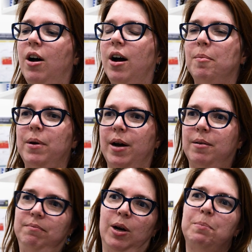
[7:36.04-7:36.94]

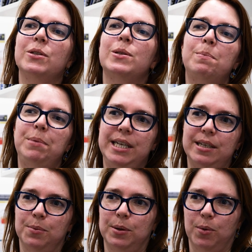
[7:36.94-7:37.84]
up to
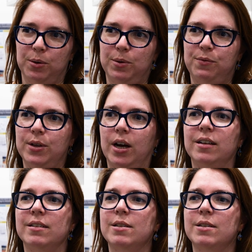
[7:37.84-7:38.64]
speed with what we've done.